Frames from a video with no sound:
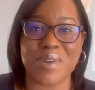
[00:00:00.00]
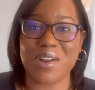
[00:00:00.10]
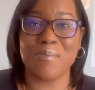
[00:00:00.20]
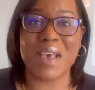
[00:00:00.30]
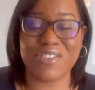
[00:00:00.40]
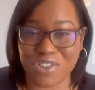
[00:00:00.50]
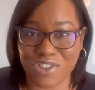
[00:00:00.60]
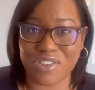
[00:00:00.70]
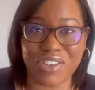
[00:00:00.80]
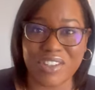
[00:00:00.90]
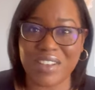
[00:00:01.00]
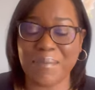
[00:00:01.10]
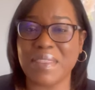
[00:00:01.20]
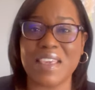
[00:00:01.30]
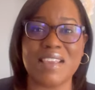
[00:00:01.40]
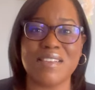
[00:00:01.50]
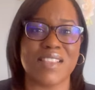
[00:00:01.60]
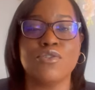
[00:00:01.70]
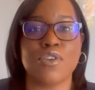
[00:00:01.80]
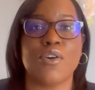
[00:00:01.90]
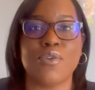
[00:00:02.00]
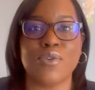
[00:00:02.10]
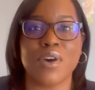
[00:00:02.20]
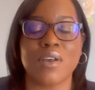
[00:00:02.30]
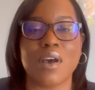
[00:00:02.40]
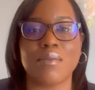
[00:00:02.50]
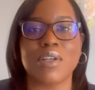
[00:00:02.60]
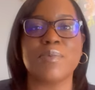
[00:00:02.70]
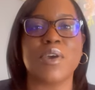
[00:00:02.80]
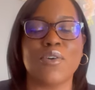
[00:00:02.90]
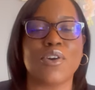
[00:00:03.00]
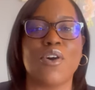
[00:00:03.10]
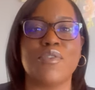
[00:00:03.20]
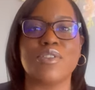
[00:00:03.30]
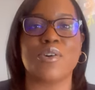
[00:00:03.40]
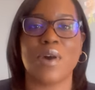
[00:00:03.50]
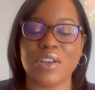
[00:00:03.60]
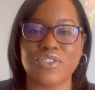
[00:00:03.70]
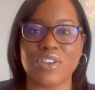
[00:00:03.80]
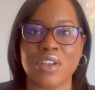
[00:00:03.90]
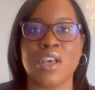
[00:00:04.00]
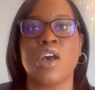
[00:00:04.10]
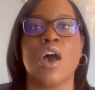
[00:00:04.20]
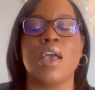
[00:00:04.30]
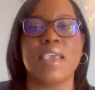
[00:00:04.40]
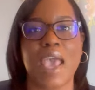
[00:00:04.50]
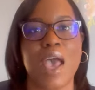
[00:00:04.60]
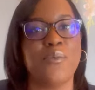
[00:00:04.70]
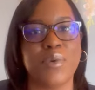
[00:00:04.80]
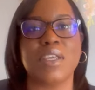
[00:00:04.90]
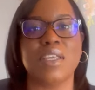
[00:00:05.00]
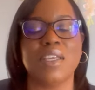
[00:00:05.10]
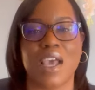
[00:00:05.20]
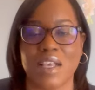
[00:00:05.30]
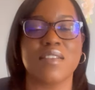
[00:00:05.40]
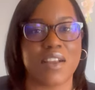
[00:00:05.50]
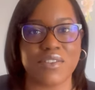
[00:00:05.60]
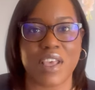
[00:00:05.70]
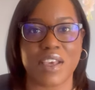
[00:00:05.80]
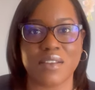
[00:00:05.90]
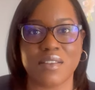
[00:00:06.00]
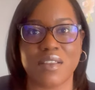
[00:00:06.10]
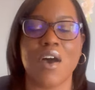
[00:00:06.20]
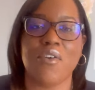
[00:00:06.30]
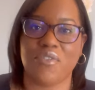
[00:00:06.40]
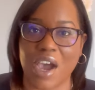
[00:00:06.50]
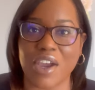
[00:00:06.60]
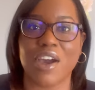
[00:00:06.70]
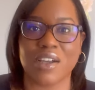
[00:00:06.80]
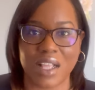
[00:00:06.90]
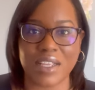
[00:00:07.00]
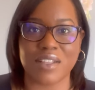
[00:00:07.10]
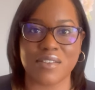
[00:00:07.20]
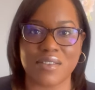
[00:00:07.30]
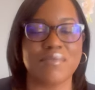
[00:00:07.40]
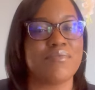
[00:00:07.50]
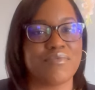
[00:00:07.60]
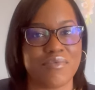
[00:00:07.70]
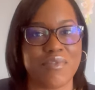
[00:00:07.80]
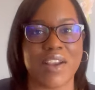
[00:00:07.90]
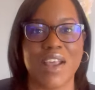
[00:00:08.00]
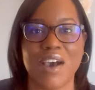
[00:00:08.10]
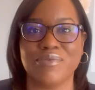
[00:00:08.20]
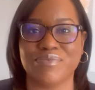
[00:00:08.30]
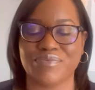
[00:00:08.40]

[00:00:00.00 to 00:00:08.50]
We don't mesh something. So I'm gonna be going over the question, can we, as nail techs, fire our clients? right now.